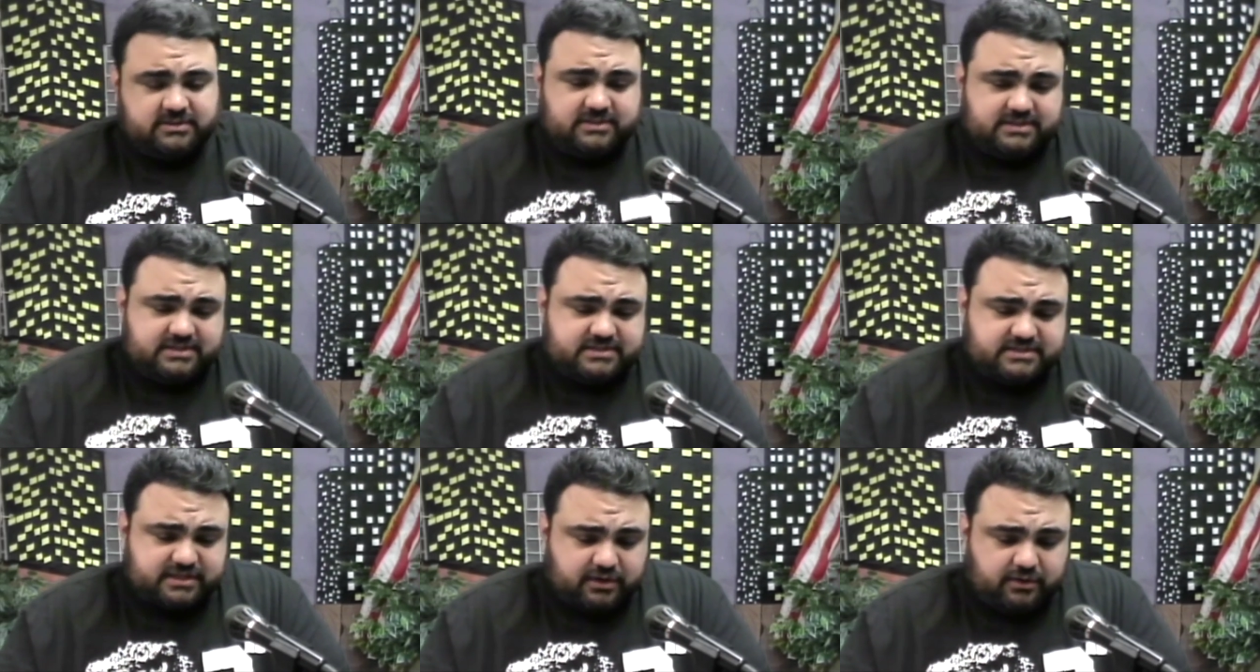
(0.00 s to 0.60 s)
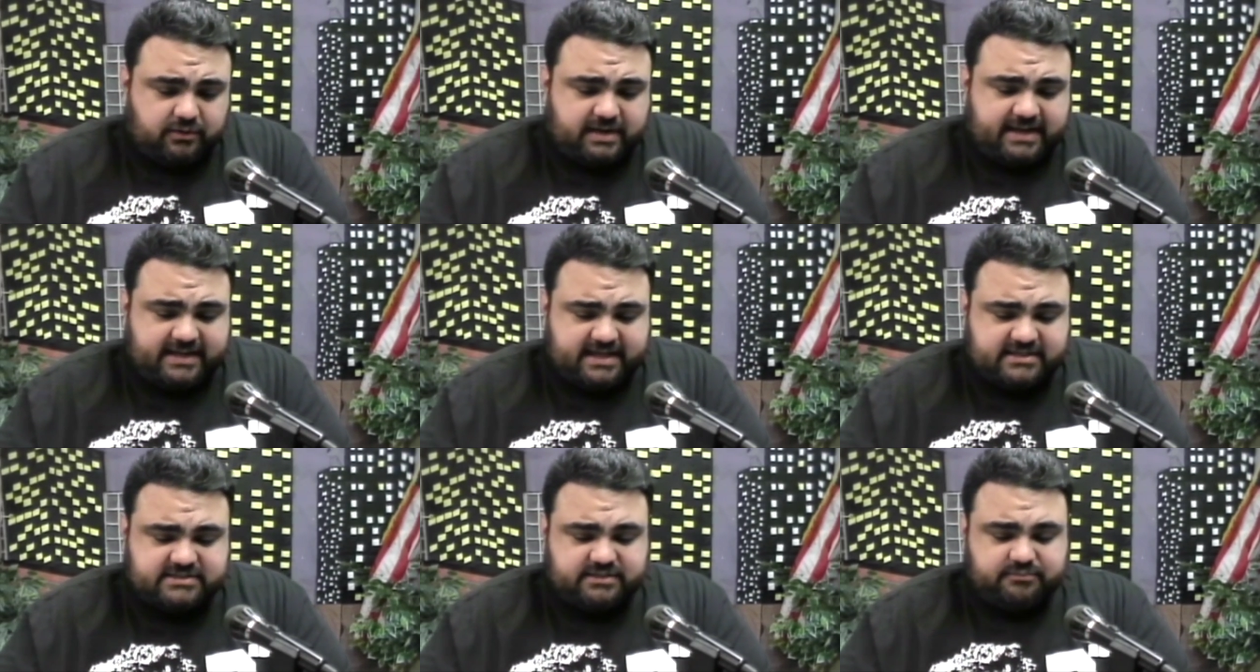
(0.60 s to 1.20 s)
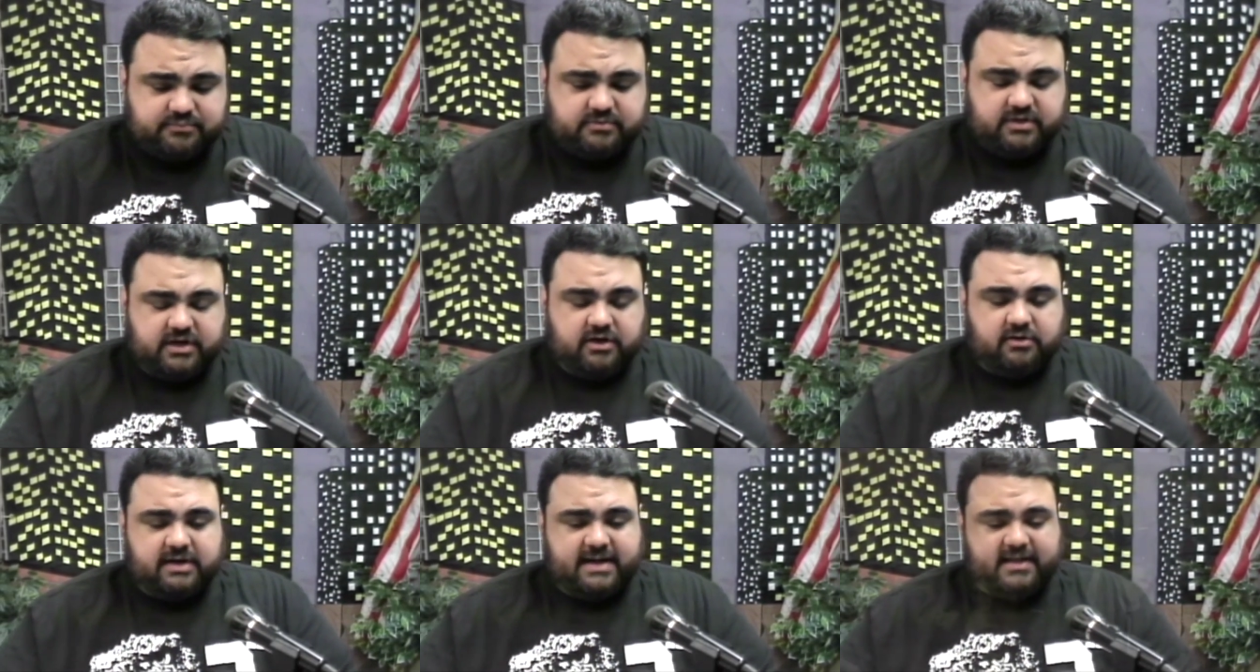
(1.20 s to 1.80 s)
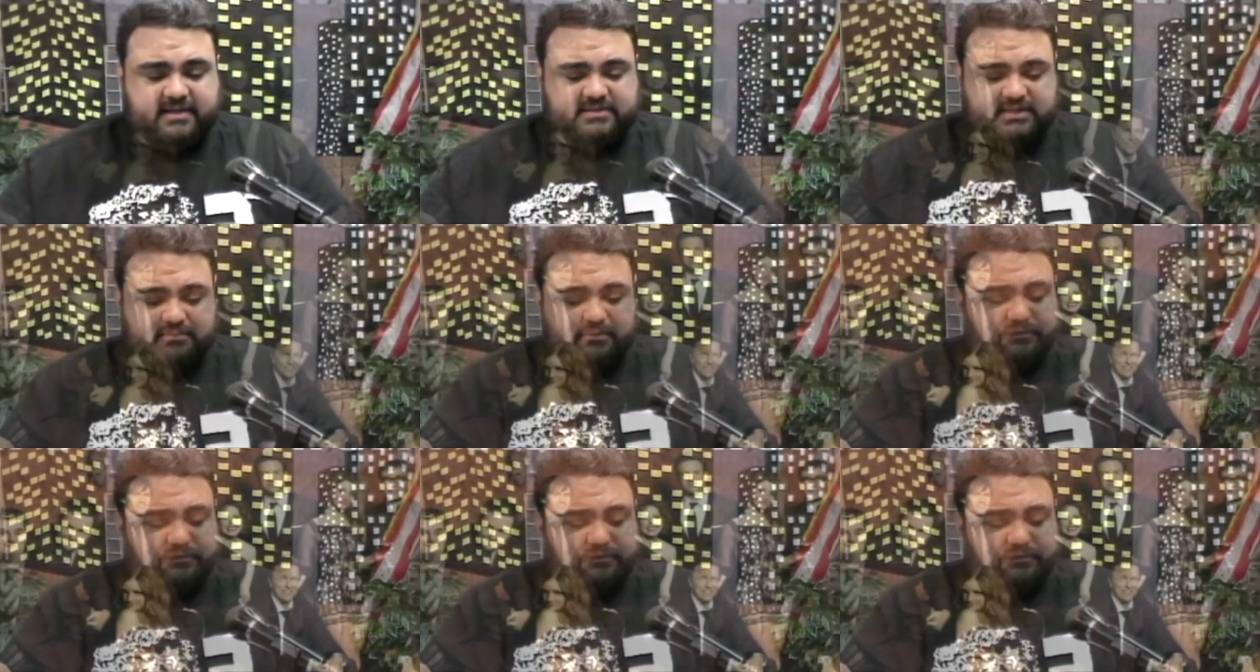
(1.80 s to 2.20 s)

So I guess I guess I'm of